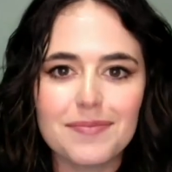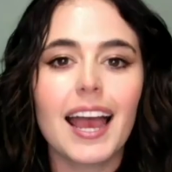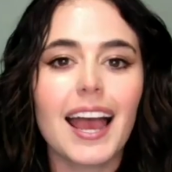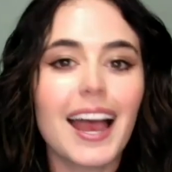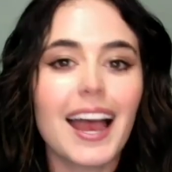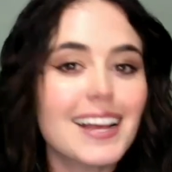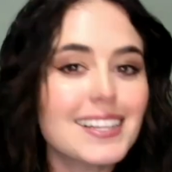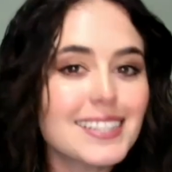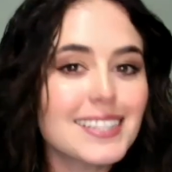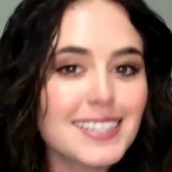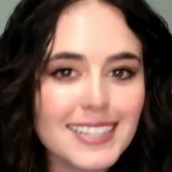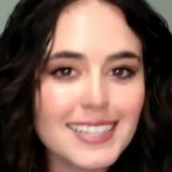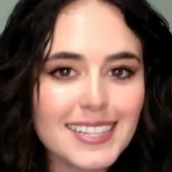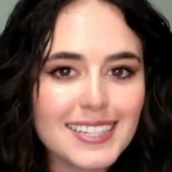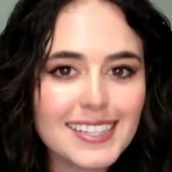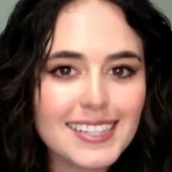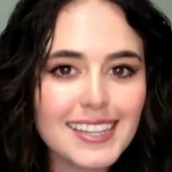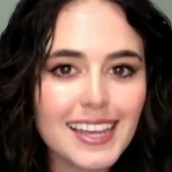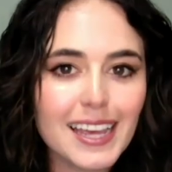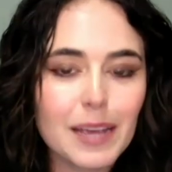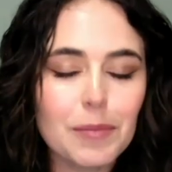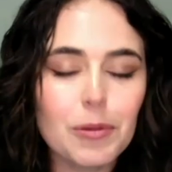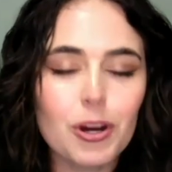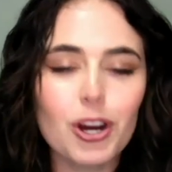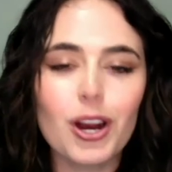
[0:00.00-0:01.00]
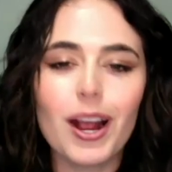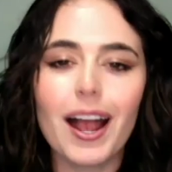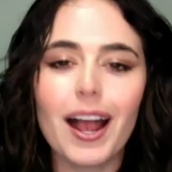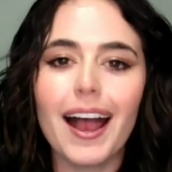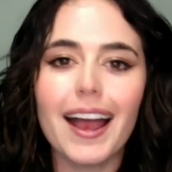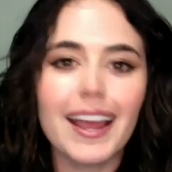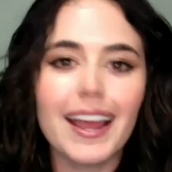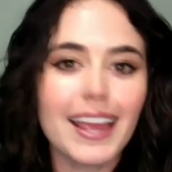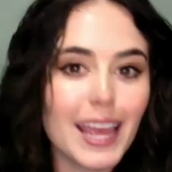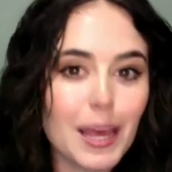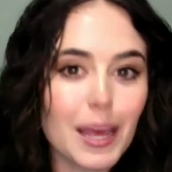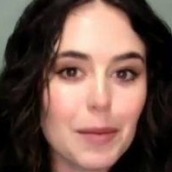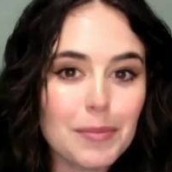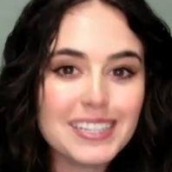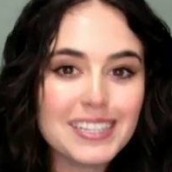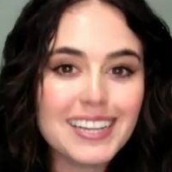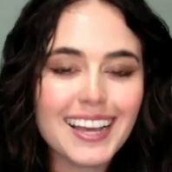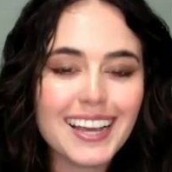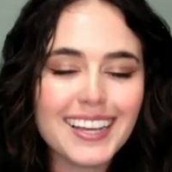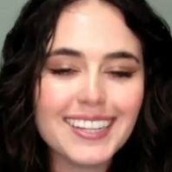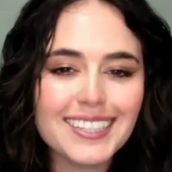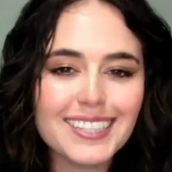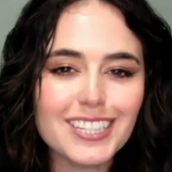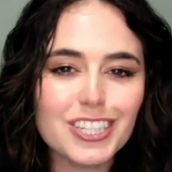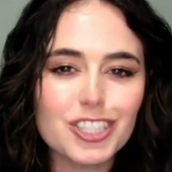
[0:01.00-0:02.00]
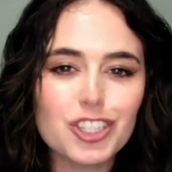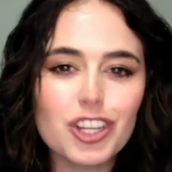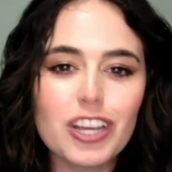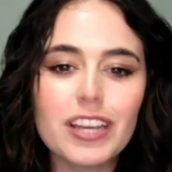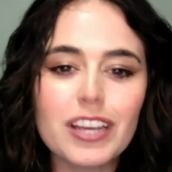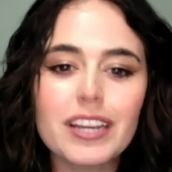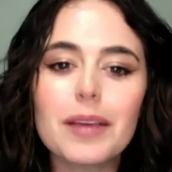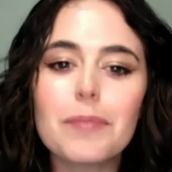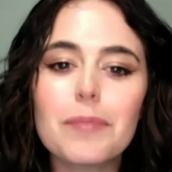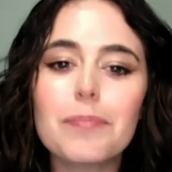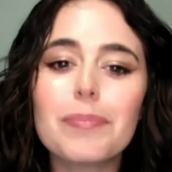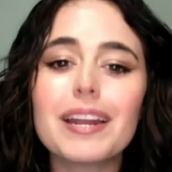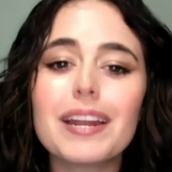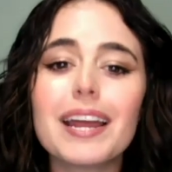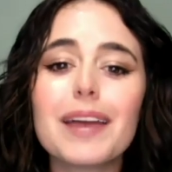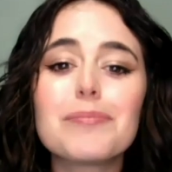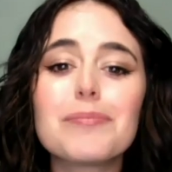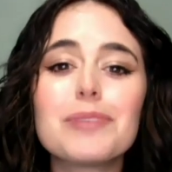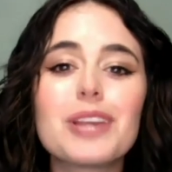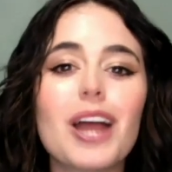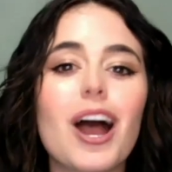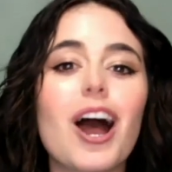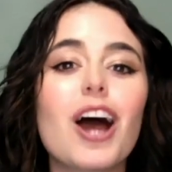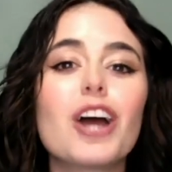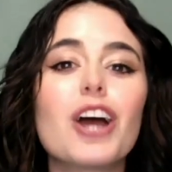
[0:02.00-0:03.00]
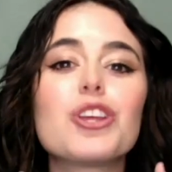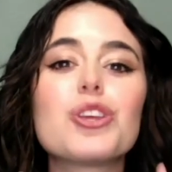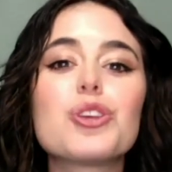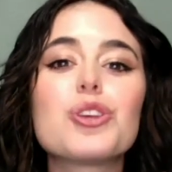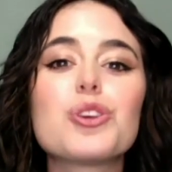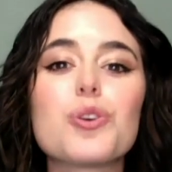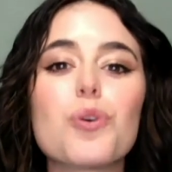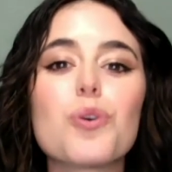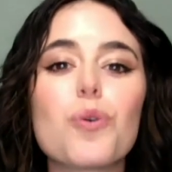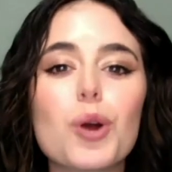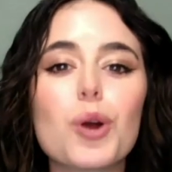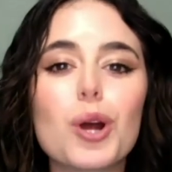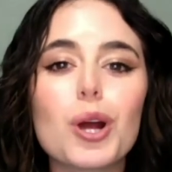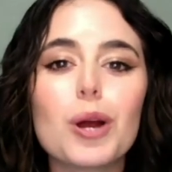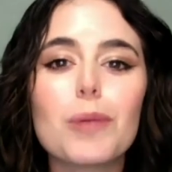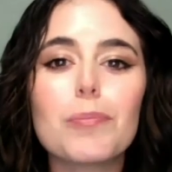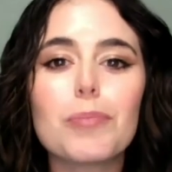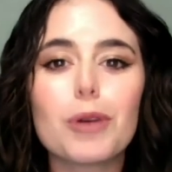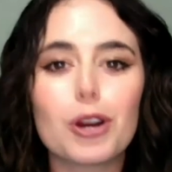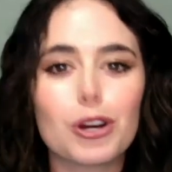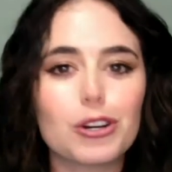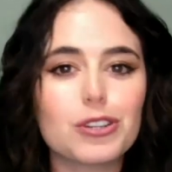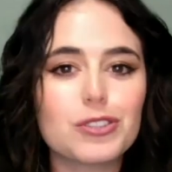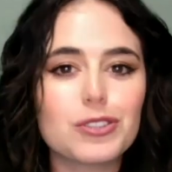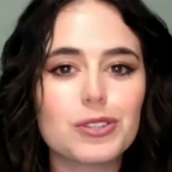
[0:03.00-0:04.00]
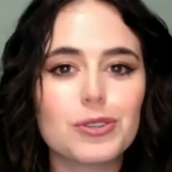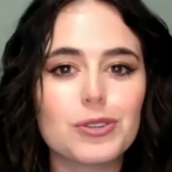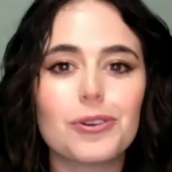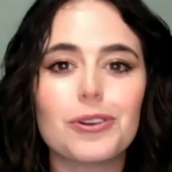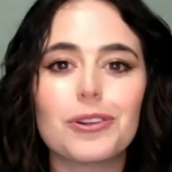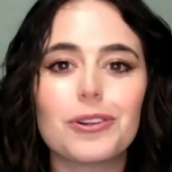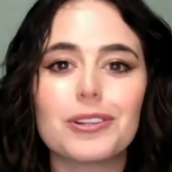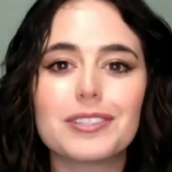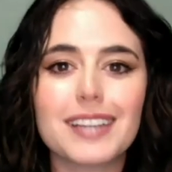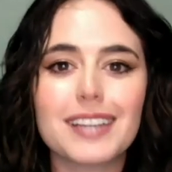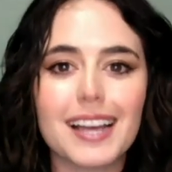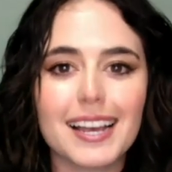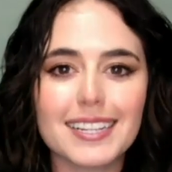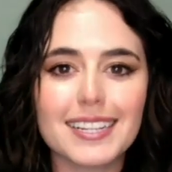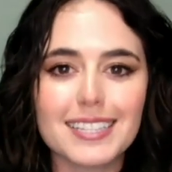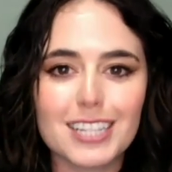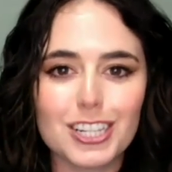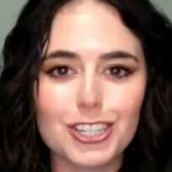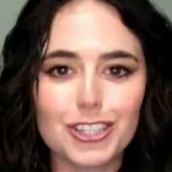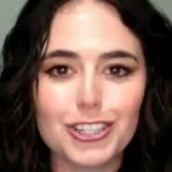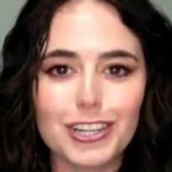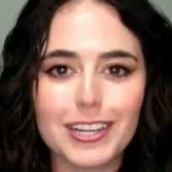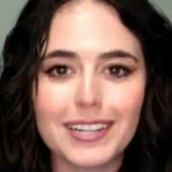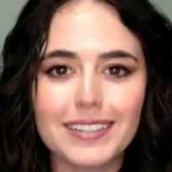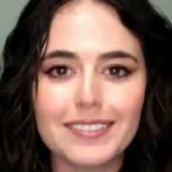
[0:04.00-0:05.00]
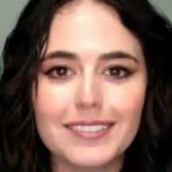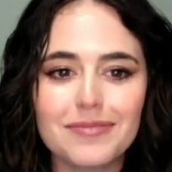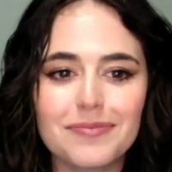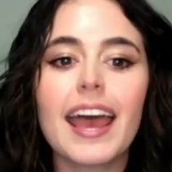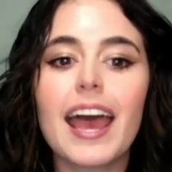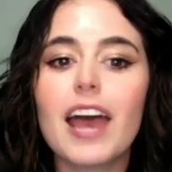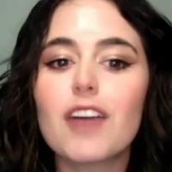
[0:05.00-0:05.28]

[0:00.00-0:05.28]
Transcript: As a disclaimer, I am a dietitian, but I'm not your personal dietitian.